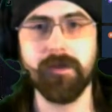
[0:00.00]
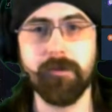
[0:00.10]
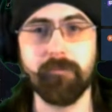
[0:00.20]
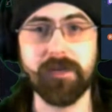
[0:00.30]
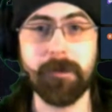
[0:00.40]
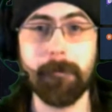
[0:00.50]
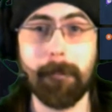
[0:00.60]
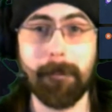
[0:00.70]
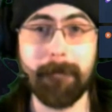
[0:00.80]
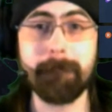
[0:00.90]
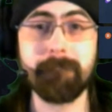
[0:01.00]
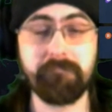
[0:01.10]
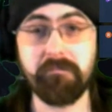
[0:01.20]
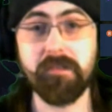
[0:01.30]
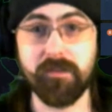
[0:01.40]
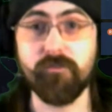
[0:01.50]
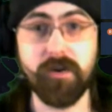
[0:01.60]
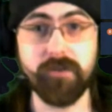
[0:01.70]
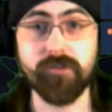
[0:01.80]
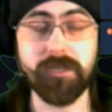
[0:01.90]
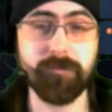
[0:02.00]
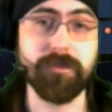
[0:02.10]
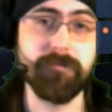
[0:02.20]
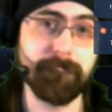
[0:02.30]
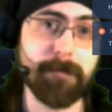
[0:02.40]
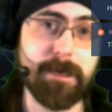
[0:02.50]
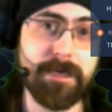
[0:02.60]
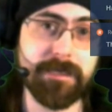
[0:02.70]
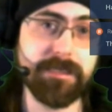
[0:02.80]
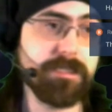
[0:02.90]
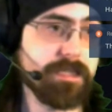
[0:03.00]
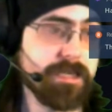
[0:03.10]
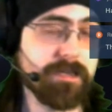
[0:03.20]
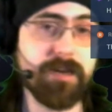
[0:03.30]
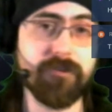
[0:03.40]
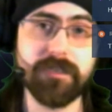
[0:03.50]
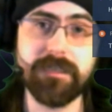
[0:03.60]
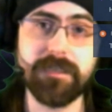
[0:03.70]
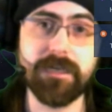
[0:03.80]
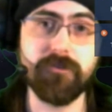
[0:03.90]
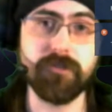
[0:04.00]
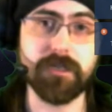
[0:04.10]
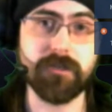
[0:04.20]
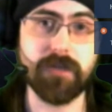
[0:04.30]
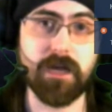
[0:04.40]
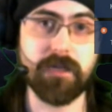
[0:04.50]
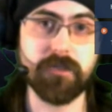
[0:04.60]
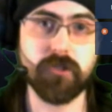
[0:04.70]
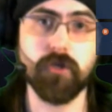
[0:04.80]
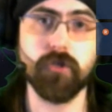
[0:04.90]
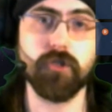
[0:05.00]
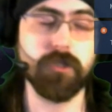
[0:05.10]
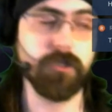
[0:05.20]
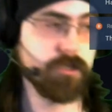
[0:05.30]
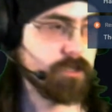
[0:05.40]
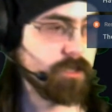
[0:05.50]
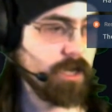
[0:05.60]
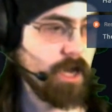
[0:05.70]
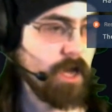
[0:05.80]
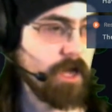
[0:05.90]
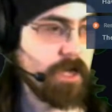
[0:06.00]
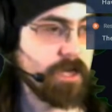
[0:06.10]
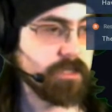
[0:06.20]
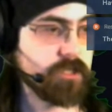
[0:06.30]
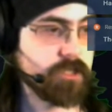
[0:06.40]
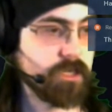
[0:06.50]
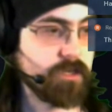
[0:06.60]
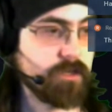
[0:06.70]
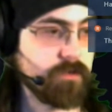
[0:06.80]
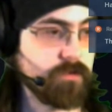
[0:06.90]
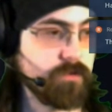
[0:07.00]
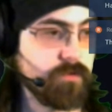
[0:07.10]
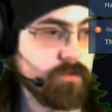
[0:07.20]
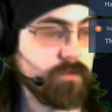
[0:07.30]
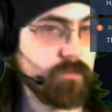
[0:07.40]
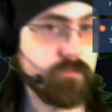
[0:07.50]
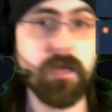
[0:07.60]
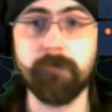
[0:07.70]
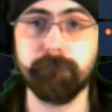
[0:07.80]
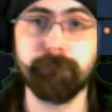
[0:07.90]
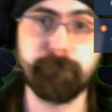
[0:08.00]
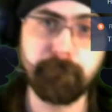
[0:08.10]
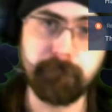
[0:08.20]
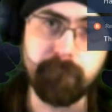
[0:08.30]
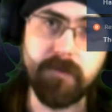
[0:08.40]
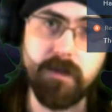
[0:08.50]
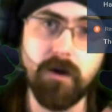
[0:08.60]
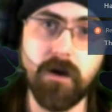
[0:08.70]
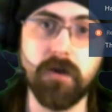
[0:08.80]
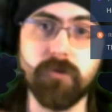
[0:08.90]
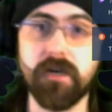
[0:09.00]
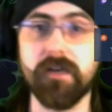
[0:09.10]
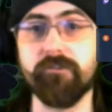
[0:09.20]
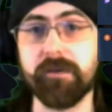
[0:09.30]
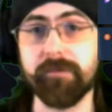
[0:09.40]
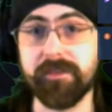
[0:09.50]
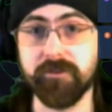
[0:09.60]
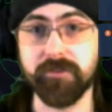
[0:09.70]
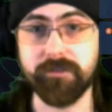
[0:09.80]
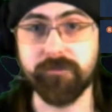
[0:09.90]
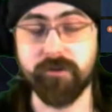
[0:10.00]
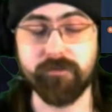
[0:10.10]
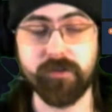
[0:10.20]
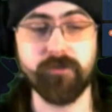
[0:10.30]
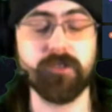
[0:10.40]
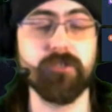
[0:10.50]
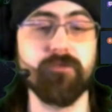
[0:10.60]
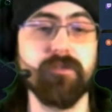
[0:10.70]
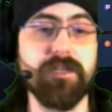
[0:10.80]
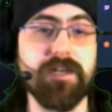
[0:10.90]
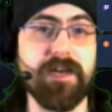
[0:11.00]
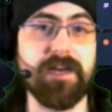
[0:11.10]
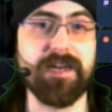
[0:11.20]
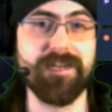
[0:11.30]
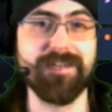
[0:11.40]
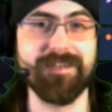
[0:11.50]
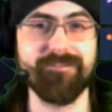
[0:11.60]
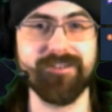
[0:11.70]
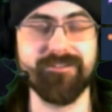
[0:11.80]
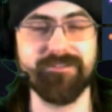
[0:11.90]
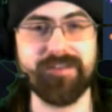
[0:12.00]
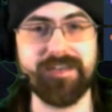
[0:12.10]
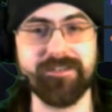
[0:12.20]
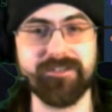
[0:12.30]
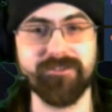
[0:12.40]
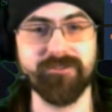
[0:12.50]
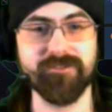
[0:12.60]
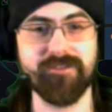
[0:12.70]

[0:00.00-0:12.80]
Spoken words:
but they're very drinkable and they are guaranteed to get you sloshed. So yeah, I would highly recommend those if you're ever going to ever going to Vegas or